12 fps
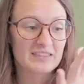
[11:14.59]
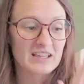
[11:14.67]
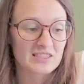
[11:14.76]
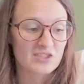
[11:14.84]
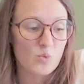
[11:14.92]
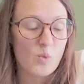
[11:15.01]

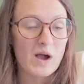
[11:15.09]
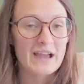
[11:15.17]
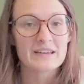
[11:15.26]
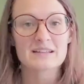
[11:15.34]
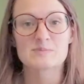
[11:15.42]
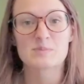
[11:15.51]
like the
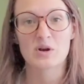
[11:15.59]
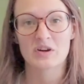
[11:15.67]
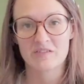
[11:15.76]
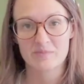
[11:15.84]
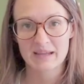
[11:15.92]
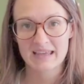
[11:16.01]
widest part
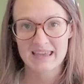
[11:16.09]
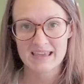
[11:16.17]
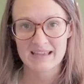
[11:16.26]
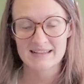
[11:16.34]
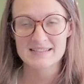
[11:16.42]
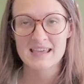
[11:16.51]
of my
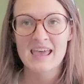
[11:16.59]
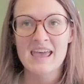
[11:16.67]
hand.